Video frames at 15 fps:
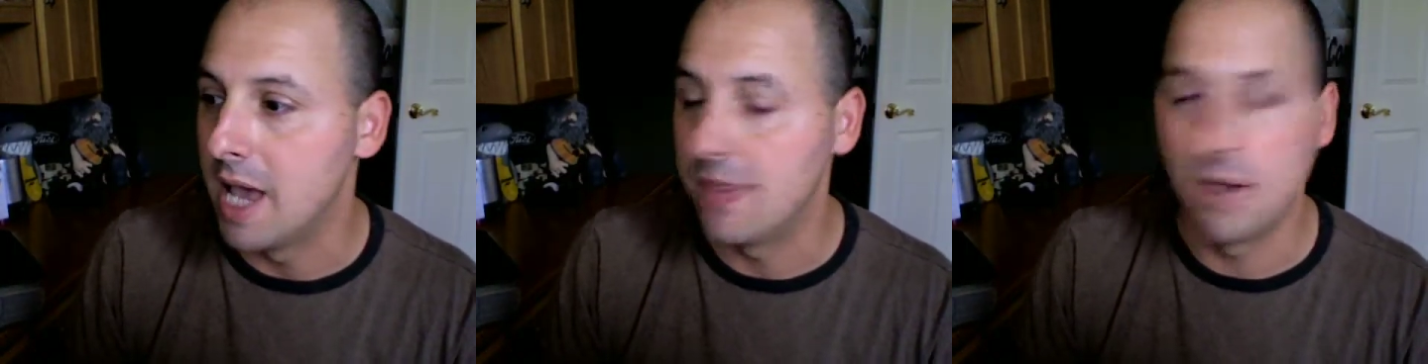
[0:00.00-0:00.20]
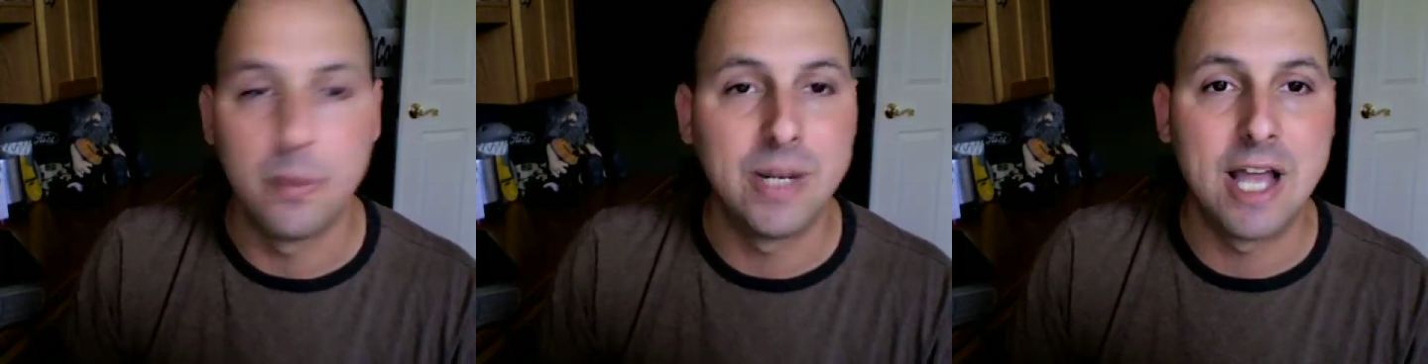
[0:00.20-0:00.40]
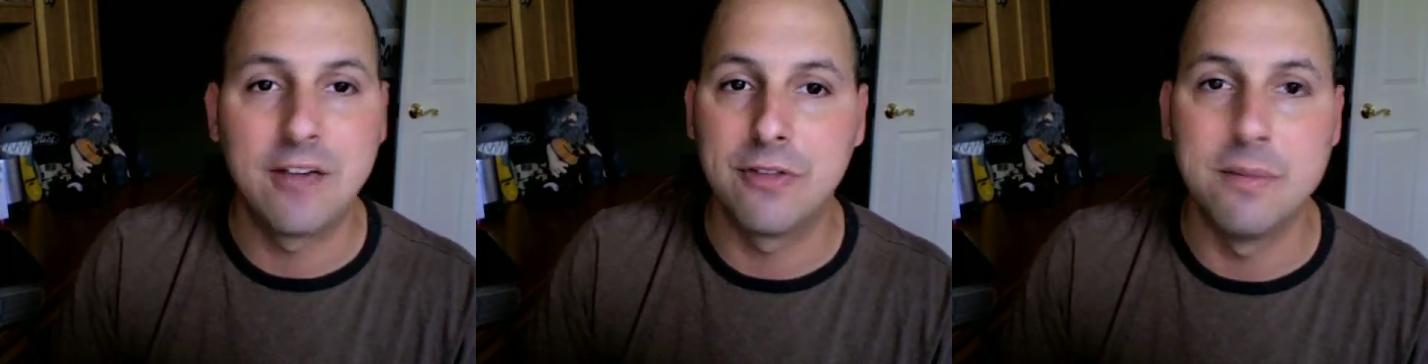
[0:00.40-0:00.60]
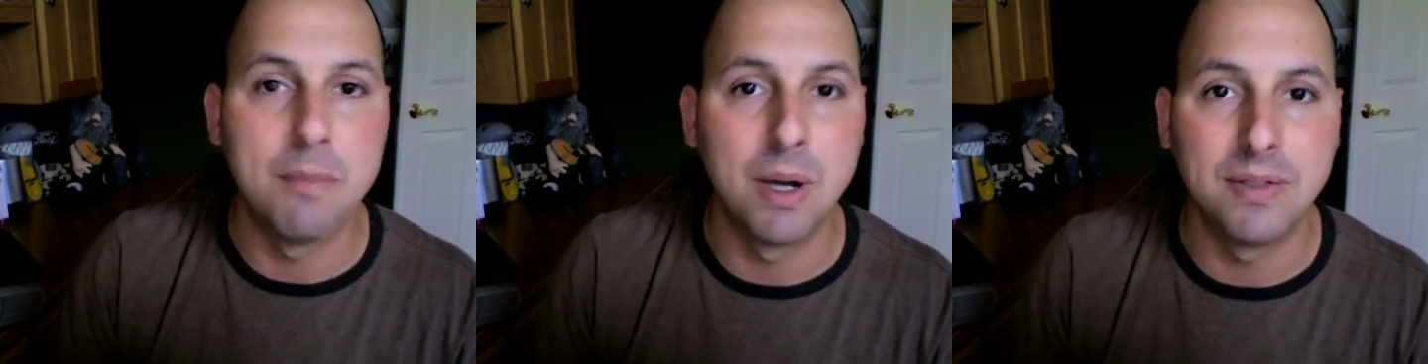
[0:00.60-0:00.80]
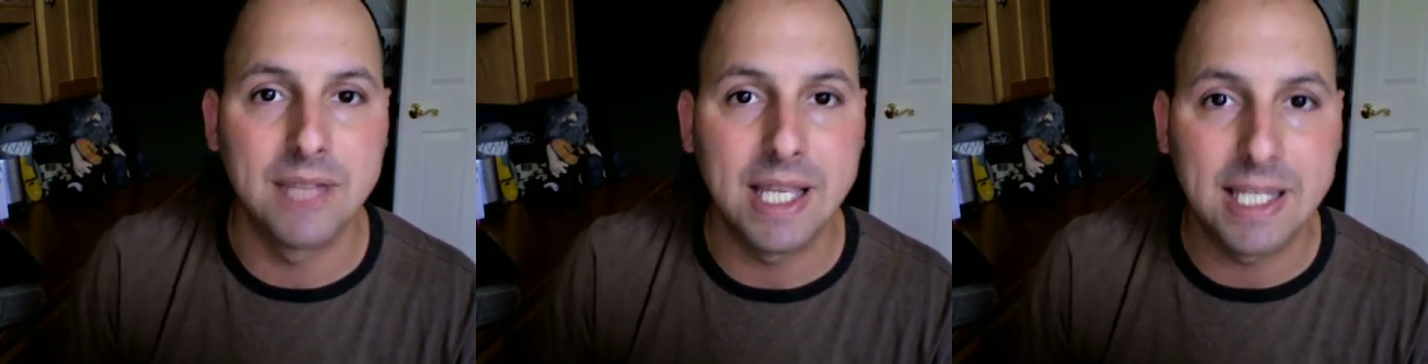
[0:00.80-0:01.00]
And then we'd have the
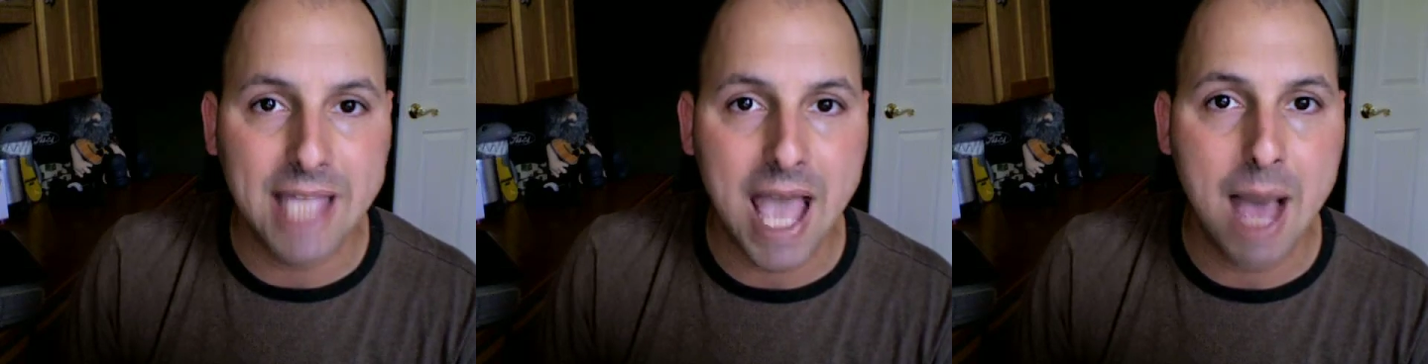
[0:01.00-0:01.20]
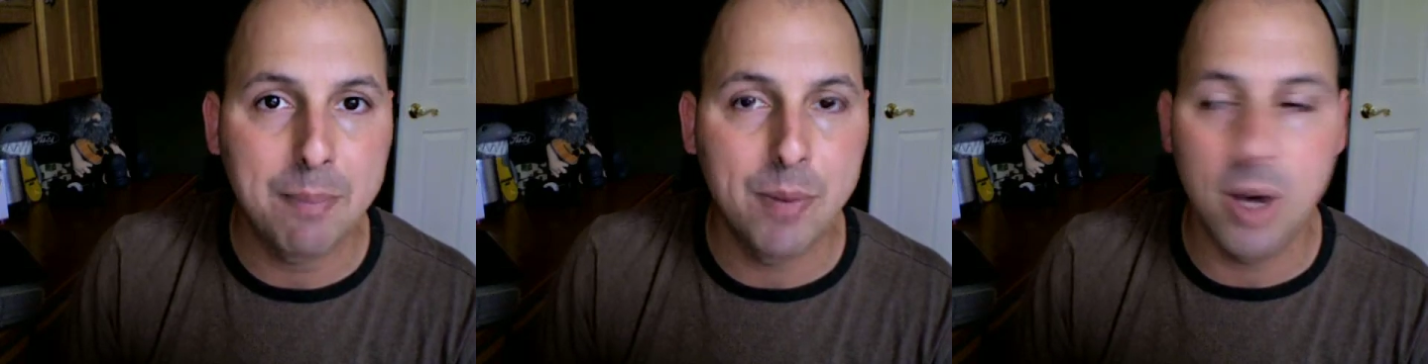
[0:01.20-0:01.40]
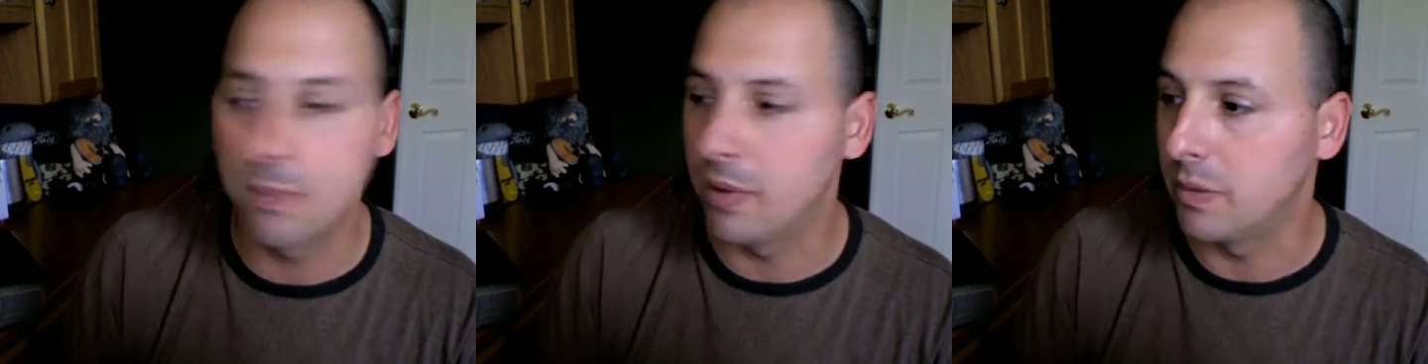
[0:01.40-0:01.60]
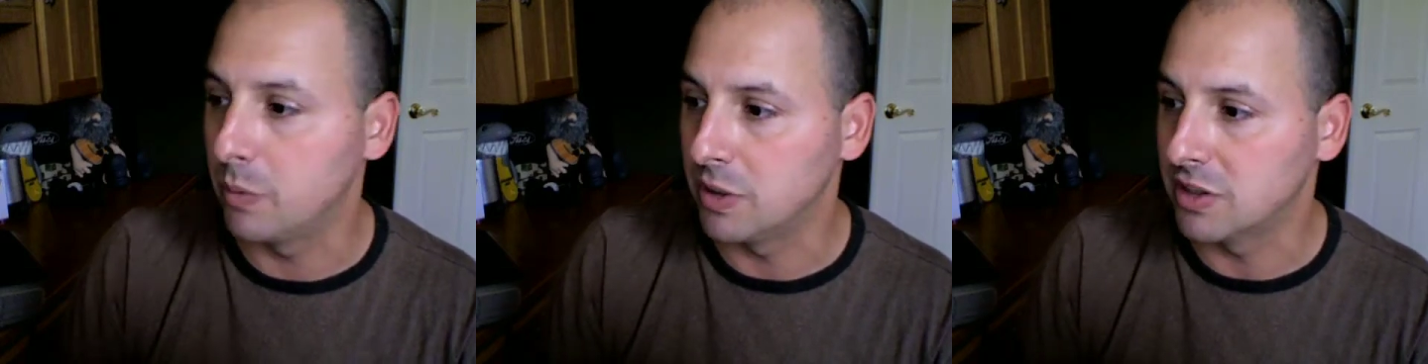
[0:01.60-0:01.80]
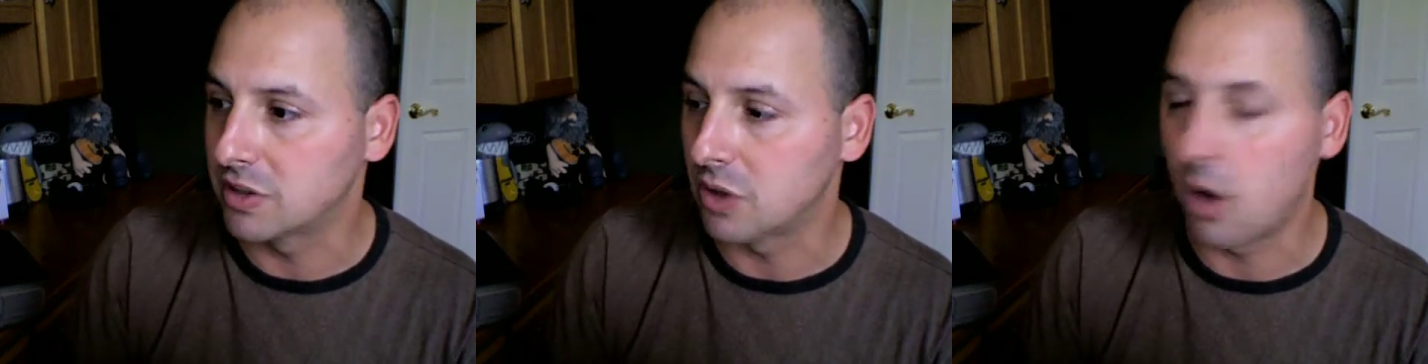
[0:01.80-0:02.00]
Monday gap up and
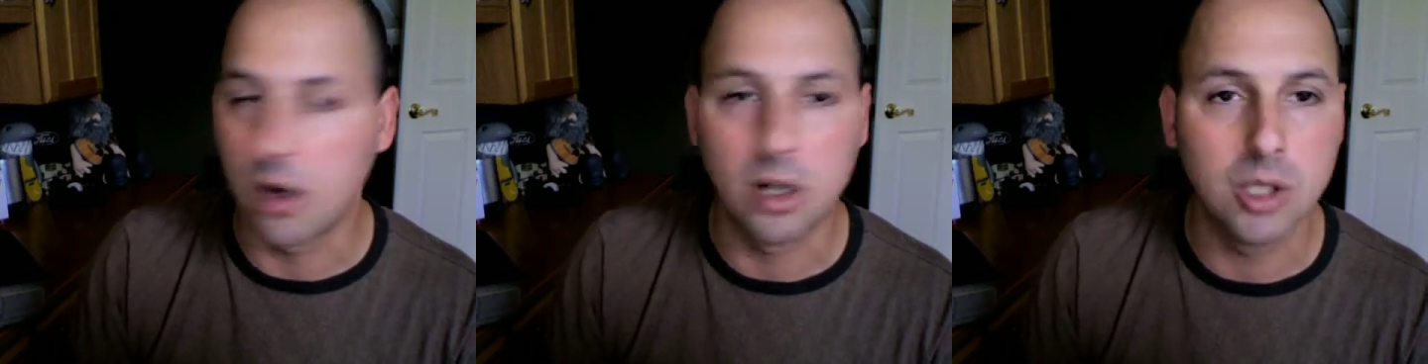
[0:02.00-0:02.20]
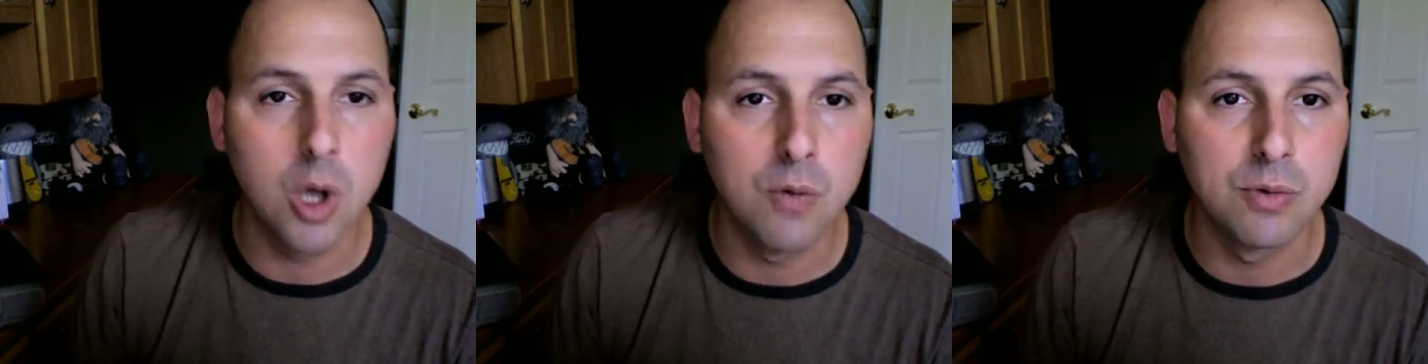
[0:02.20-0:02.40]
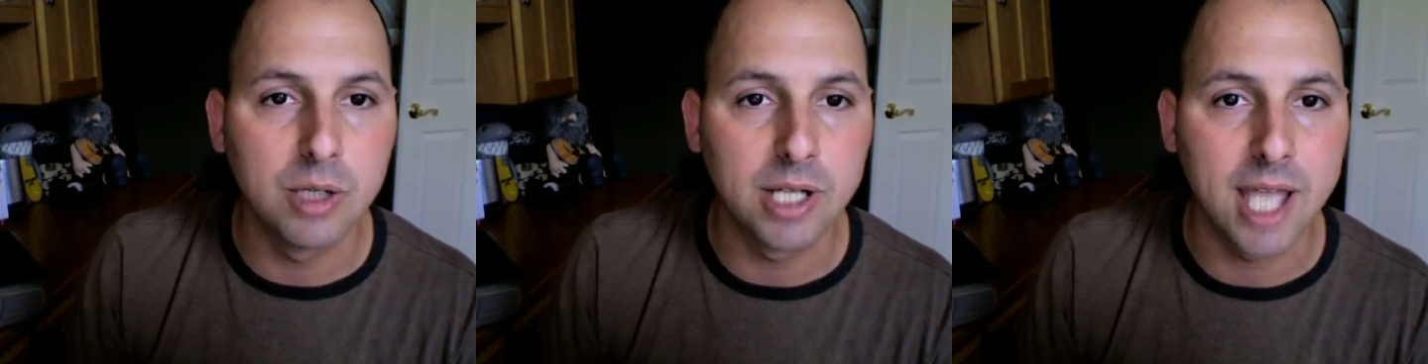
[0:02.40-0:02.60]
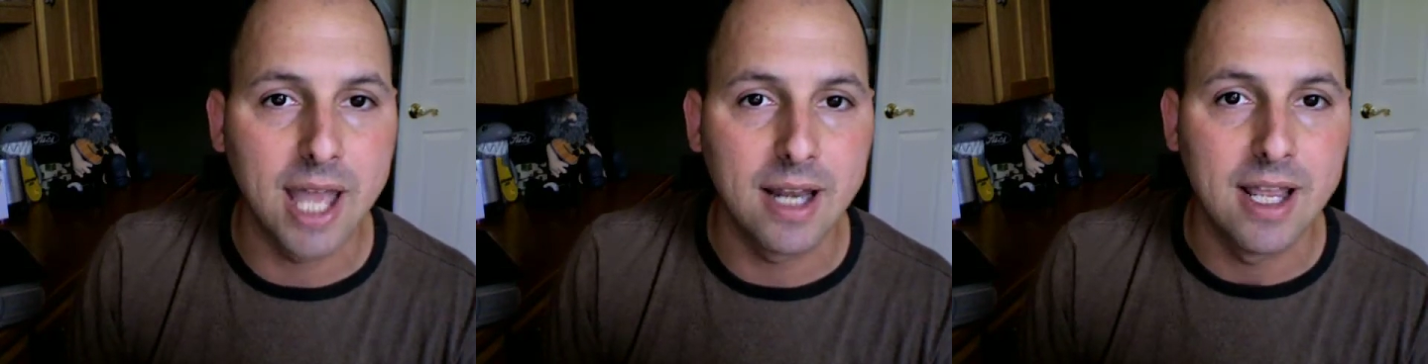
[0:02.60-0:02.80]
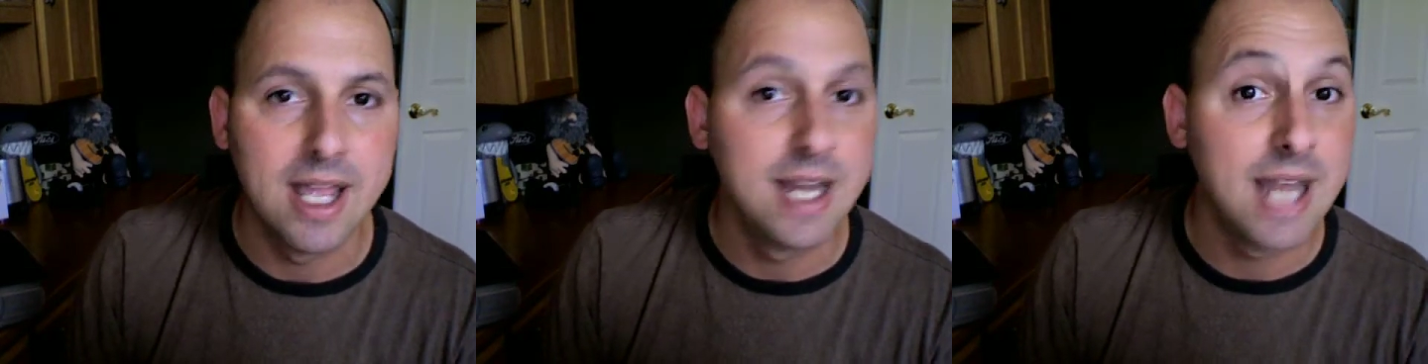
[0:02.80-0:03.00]
we'd start all over again.